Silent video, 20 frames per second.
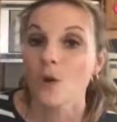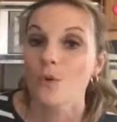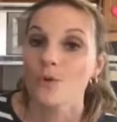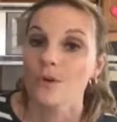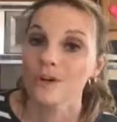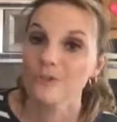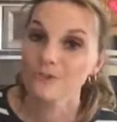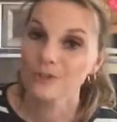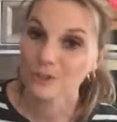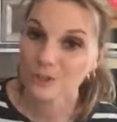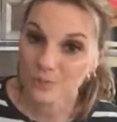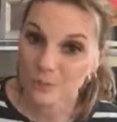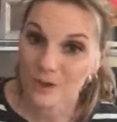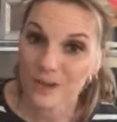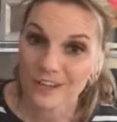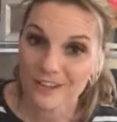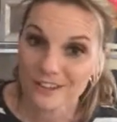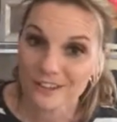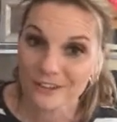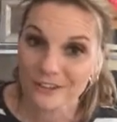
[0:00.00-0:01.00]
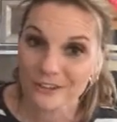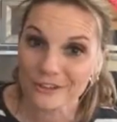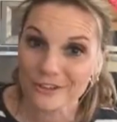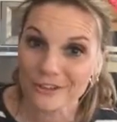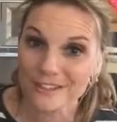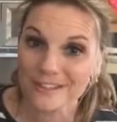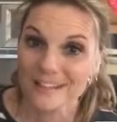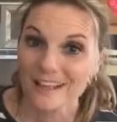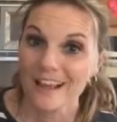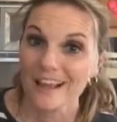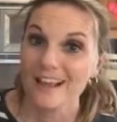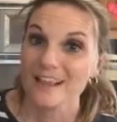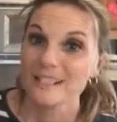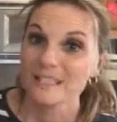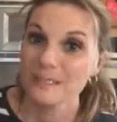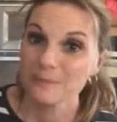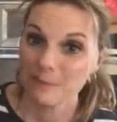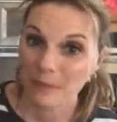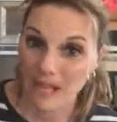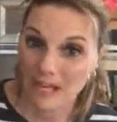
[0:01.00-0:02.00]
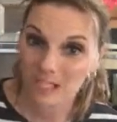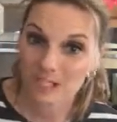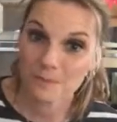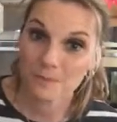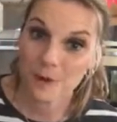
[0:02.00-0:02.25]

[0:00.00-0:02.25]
Well, if your sprinklers splash